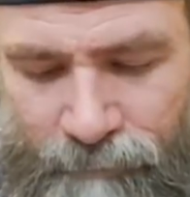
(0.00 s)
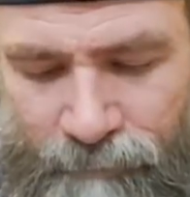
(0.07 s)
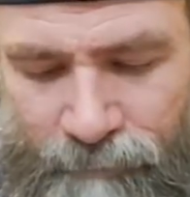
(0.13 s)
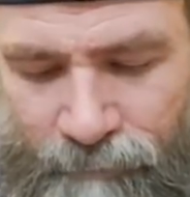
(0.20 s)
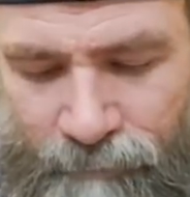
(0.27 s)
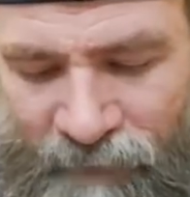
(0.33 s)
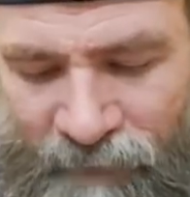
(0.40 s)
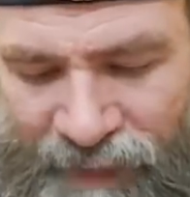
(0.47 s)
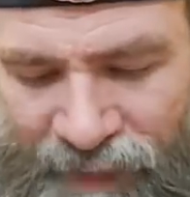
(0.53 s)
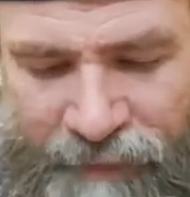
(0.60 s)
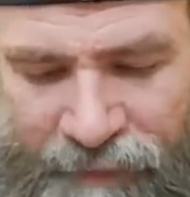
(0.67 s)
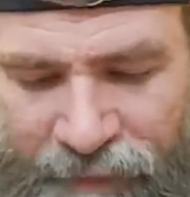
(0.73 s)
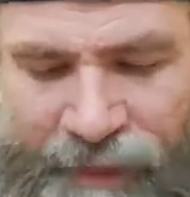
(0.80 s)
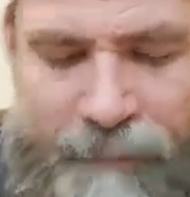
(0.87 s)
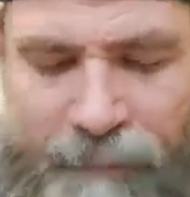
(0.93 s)
Nice little
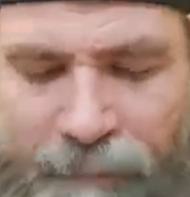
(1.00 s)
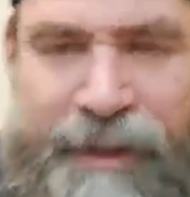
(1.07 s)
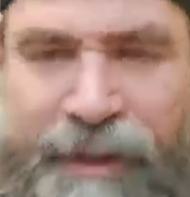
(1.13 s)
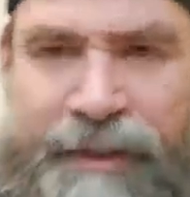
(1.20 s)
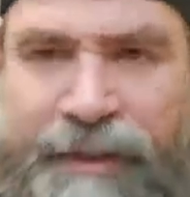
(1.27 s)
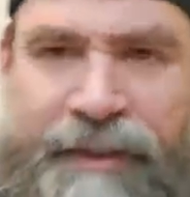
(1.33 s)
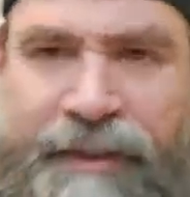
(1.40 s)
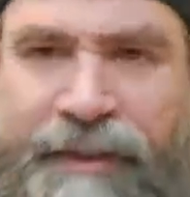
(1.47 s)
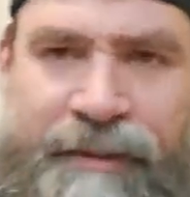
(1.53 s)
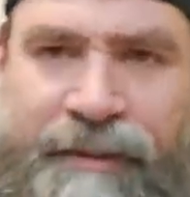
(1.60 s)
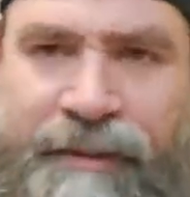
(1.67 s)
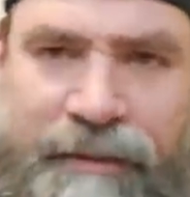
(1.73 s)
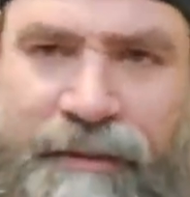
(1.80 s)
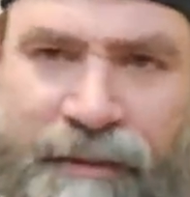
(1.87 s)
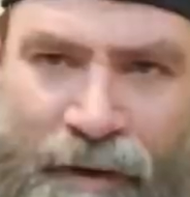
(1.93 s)
label, nothing
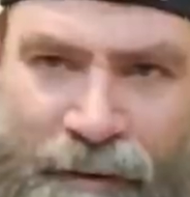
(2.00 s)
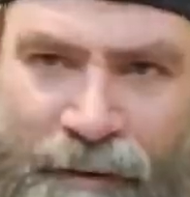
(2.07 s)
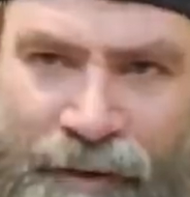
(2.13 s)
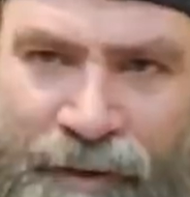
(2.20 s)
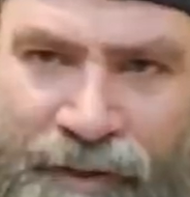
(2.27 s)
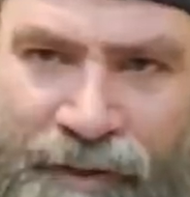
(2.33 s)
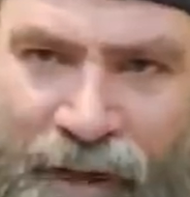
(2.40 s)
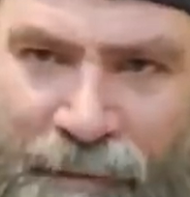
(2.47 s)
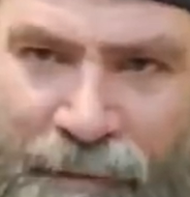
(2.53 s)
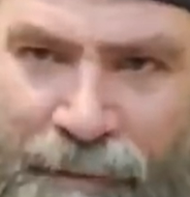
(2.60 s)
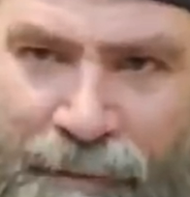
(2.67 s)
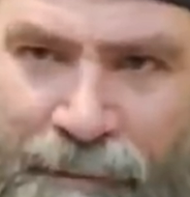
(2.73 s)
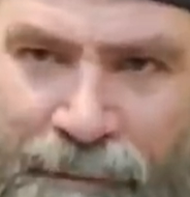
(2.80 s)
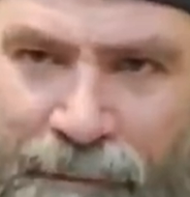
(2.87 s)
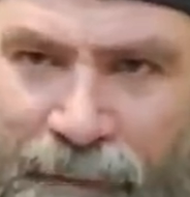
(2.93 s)
over the top
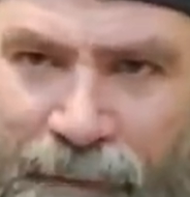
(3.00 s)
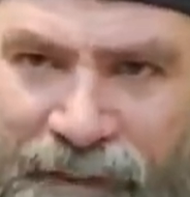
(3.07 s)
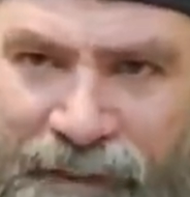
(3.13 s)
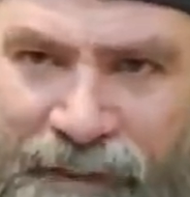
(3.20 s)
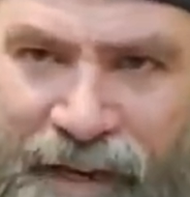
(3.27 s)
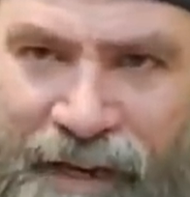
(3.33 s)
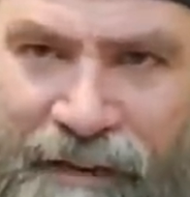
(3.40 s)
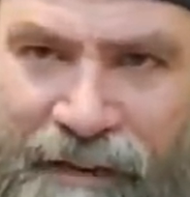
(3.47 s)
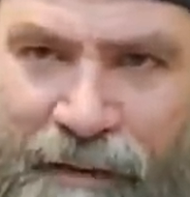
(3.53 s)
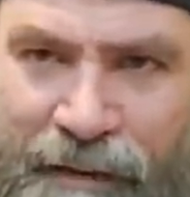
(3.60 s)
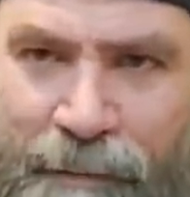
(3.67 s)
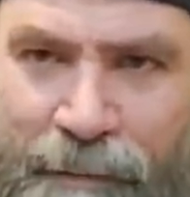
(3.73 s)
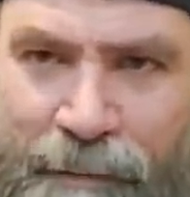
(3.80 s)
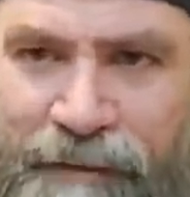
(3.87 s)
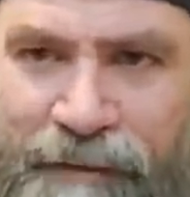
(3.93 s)
spectacular,
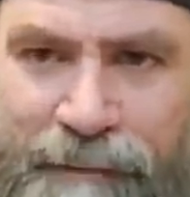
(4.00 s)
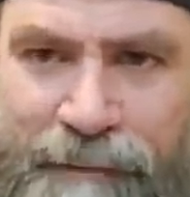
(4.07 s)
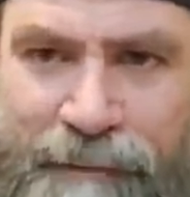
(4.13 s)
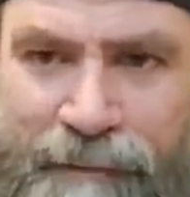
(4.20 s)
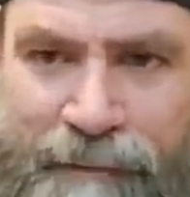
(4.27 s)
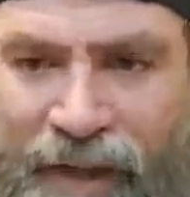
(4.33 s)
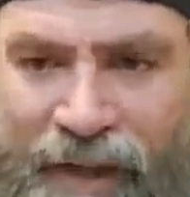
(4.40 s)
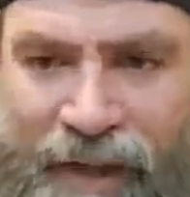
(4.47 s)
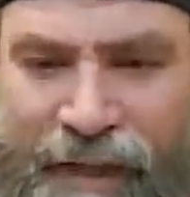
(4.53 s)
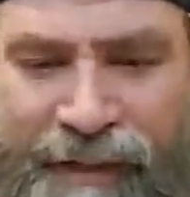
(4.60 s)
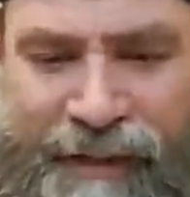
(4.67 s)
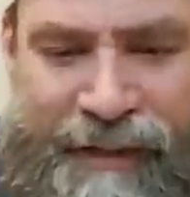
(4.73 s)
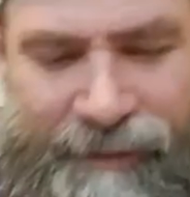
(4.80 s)
but I like it.